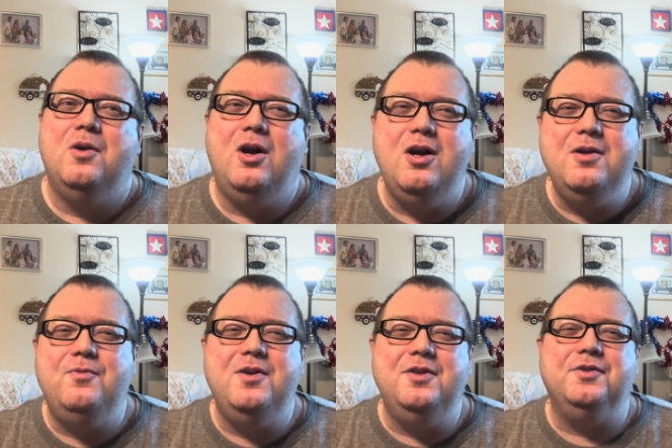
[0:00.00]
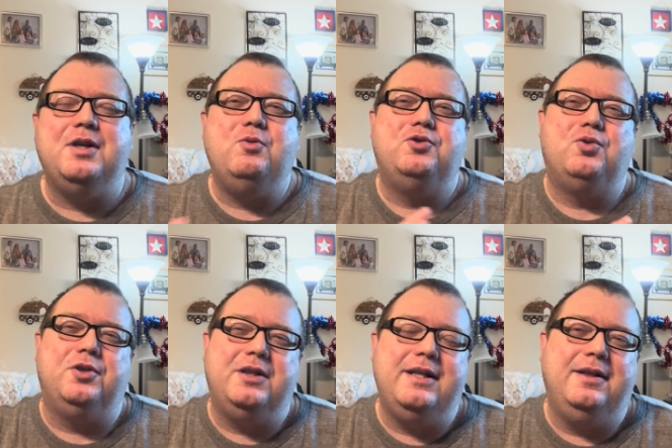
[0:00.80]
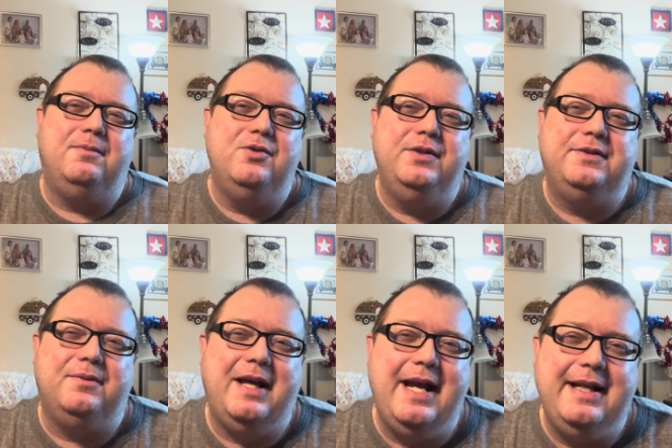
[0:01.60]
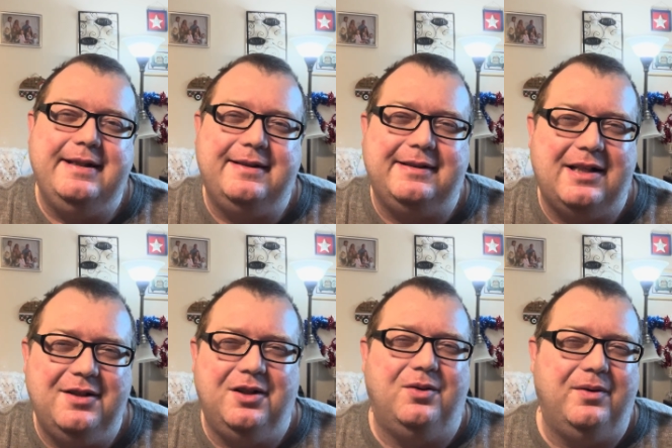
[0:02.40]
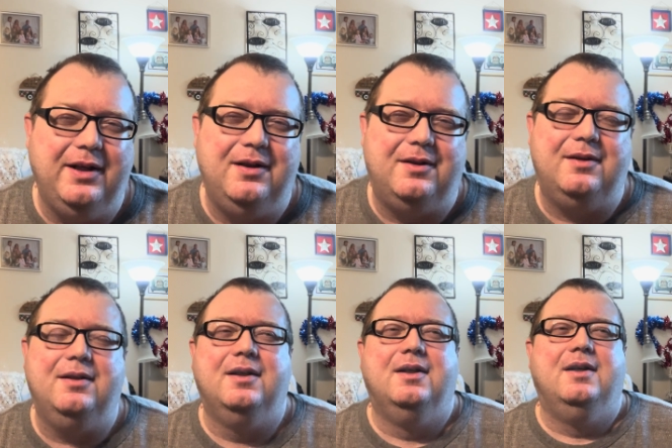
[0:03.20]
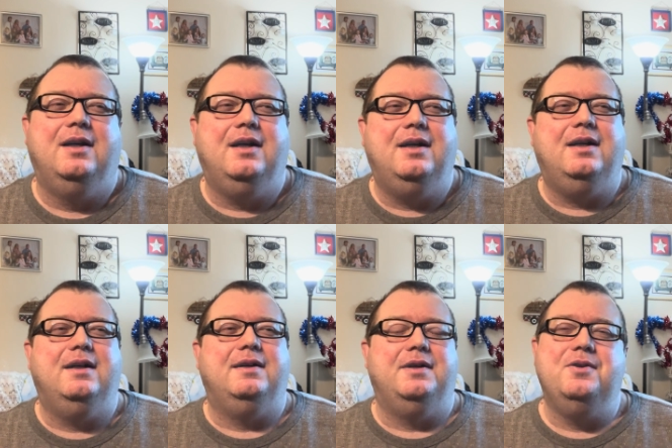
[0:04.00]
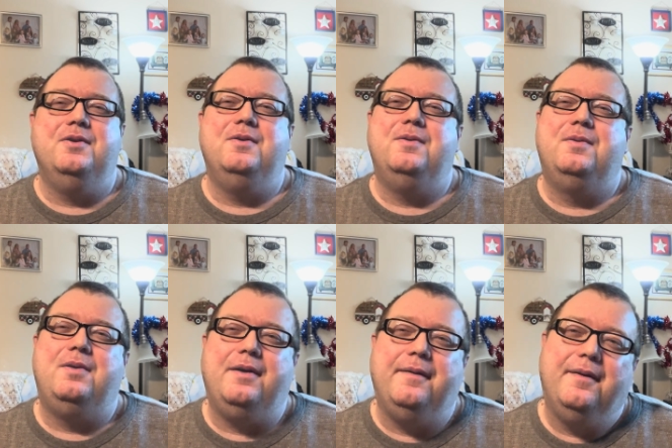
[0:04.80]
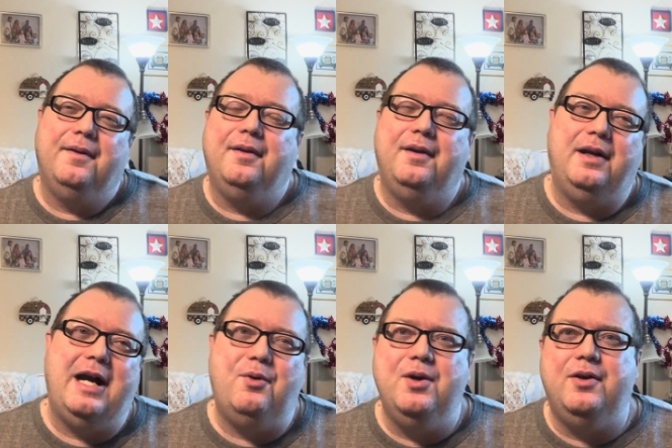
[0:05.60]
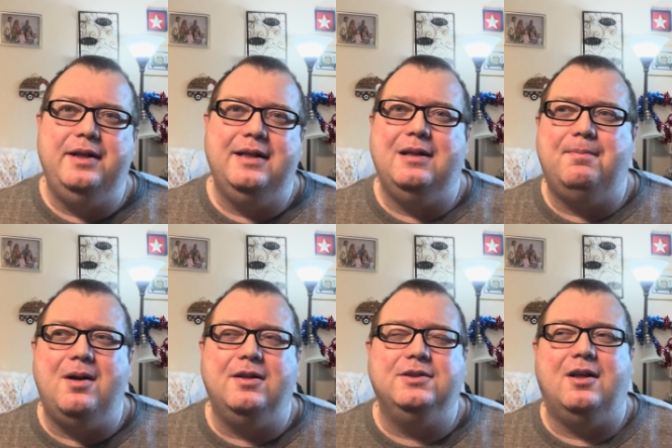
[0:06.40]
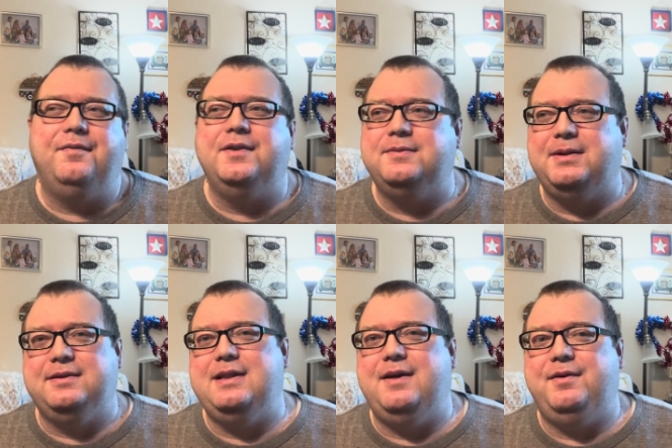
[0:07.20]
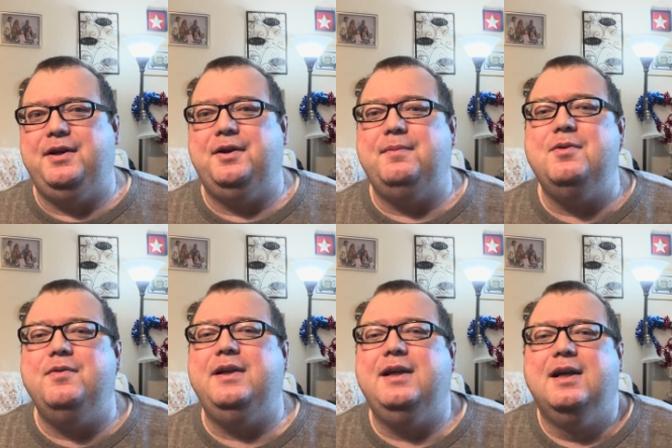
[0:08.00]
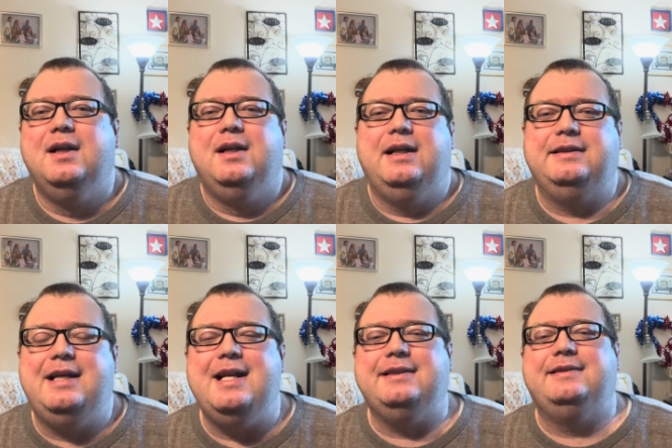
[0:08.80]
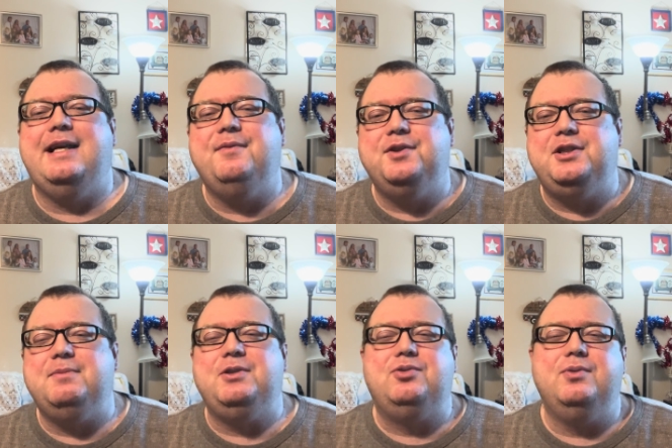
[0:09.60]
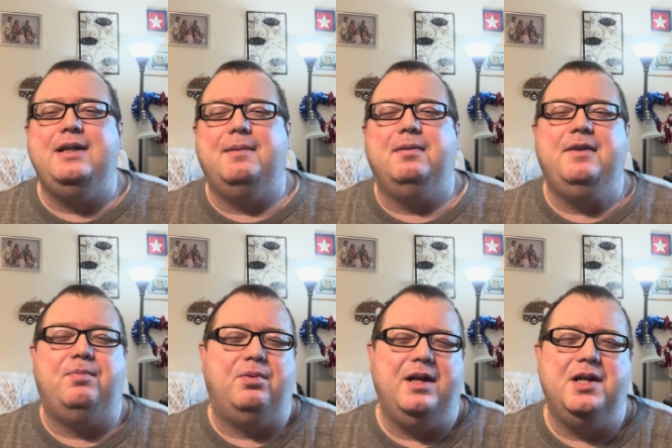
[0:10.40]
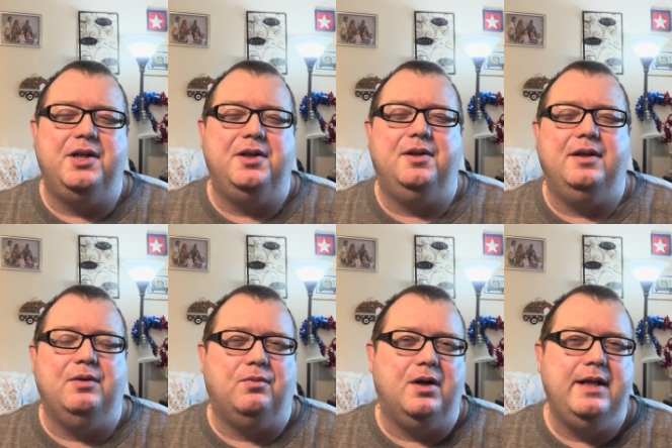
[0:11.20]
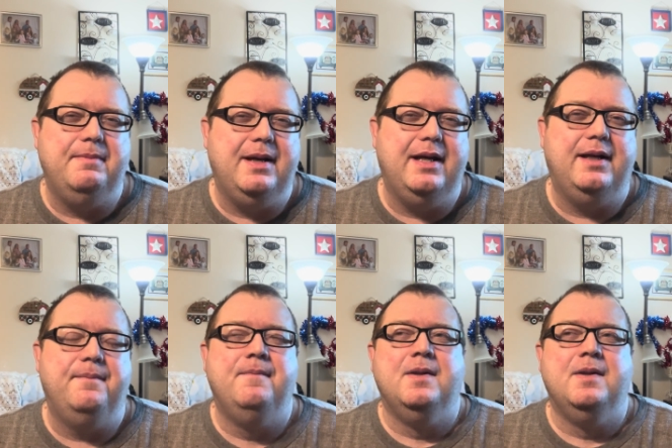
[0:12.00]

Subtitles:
Schwarzenegger movies from the 80s that's under the radar. I don't know how well it did in the box office, but it's not a very good movie. It's kind of sandwiched in between, I believe, Predator and Running Man.